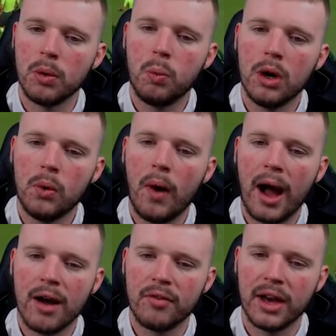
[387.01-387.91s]
We will
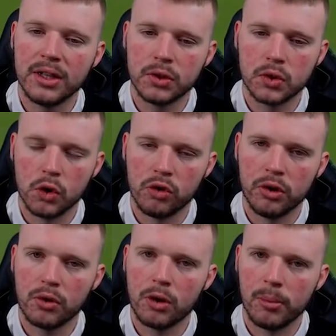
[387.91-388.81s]
have a
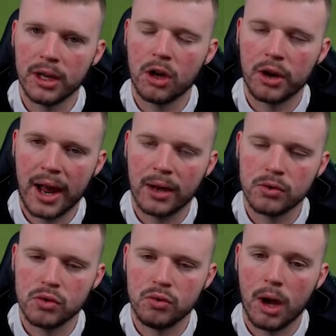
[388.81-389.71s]
tutorial coming on
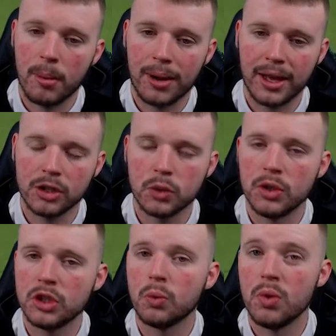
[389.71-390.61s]
how to player
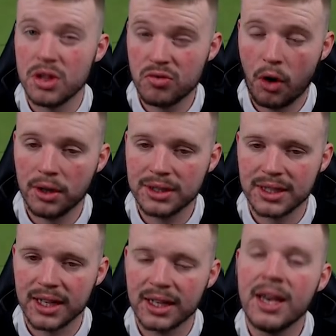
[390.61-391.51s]
switch with the right
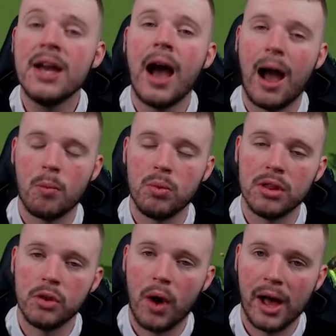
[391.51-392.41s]
stick and
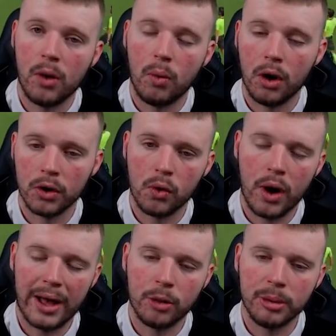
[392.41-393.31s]
with your L1
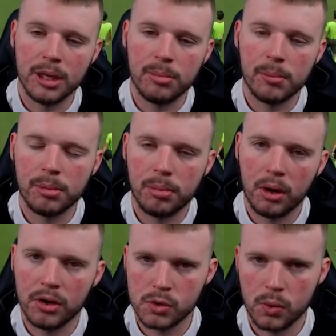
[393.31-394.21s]
or LB bumper
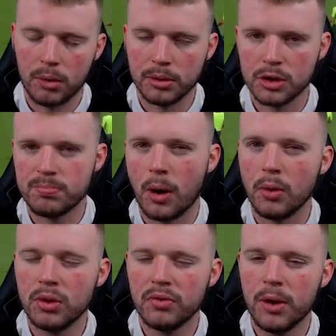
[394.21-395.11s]
button as well, because
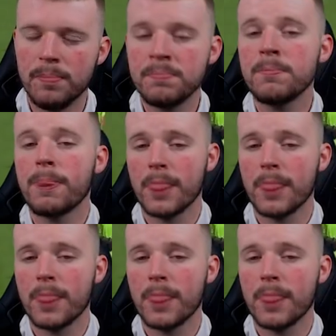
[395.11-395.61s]
both of them